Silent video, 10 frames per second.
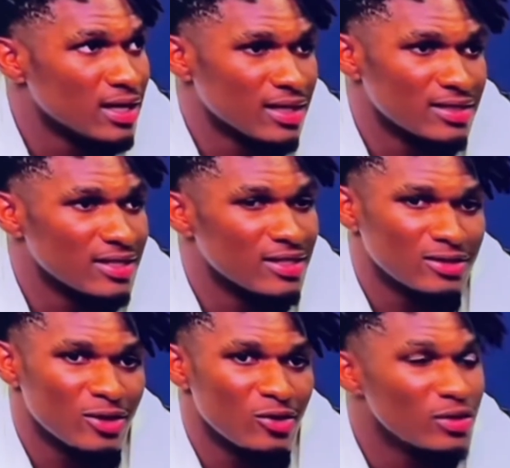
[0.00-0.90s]
I could tell you this
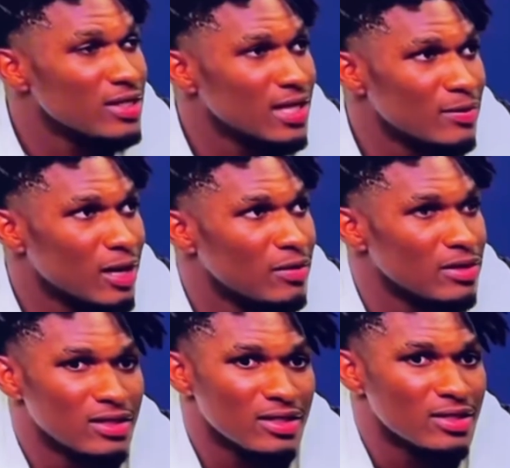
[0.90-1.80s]
whole week, I
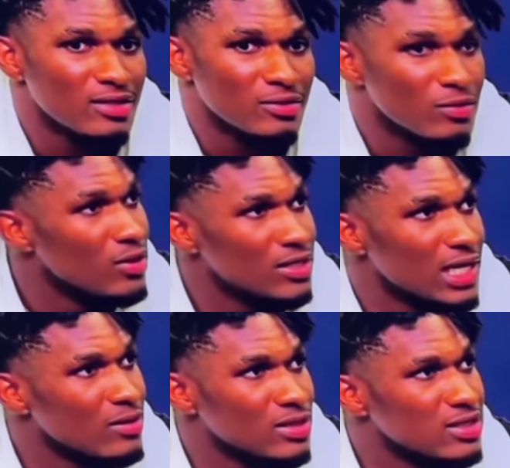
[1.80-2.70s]
probably
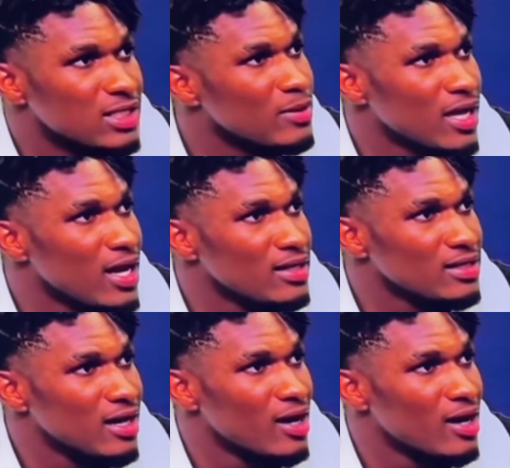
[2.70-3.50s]
wasn't able to sleep a lot.